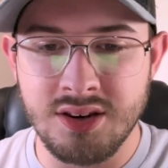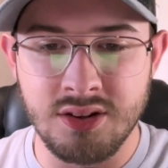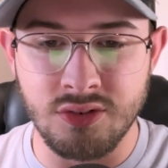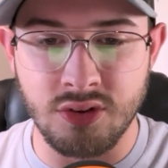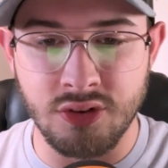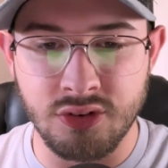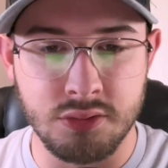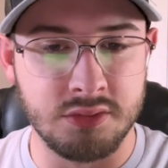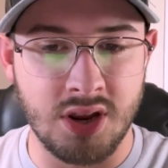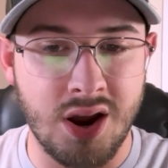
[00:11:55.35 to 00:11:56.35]
There's
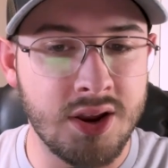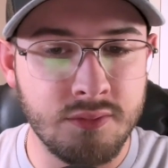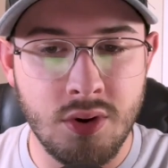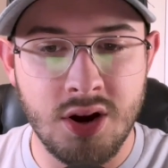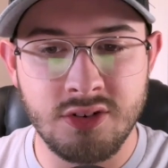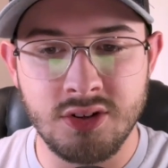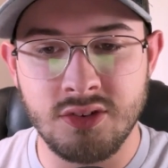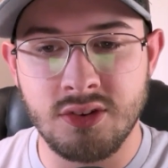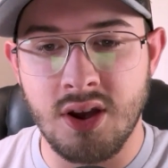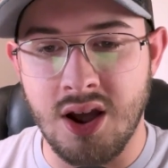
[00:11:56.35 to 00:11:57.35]
also dive watches.